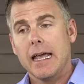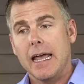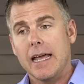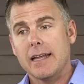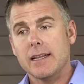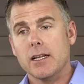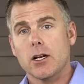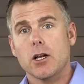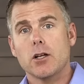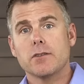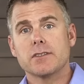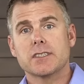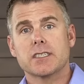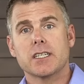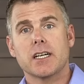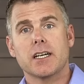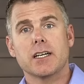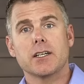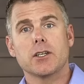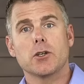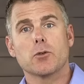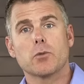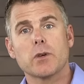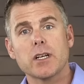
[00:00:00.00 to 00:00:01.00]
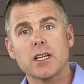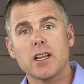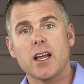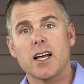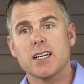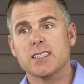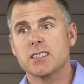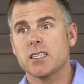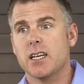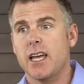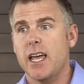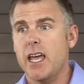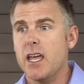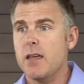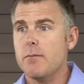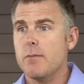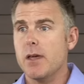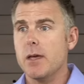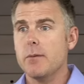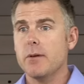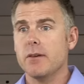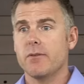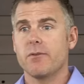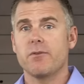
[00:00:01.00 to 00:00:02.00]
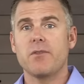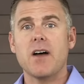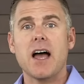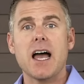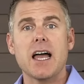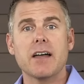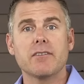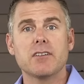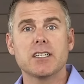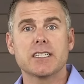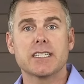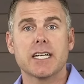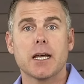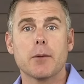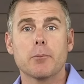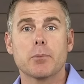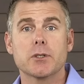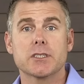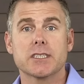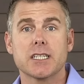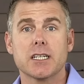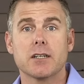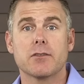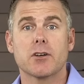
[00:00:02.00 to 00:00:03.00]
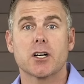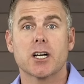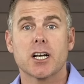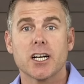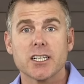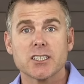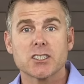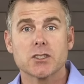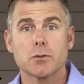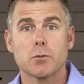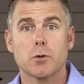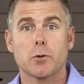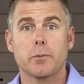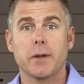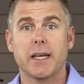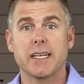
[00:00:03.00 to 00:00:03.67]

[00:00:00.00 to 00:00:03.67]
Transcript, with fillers: and then all of a sudden you realize that, hey, maybe 5 to 10% of our customer